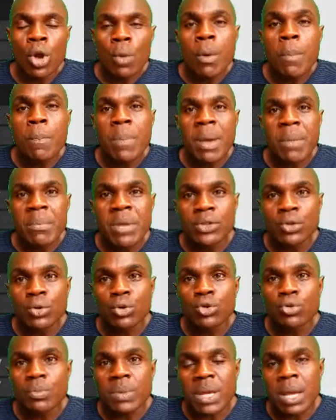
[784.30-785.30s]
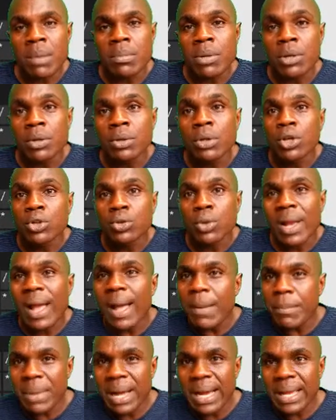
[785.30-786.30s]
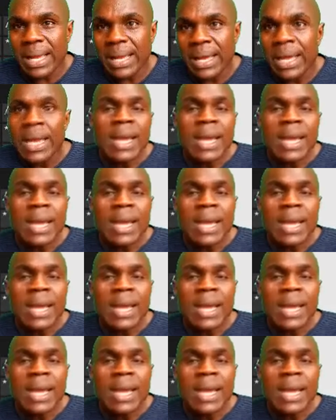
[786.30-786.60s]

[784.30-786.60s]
will permit you to be able to come back.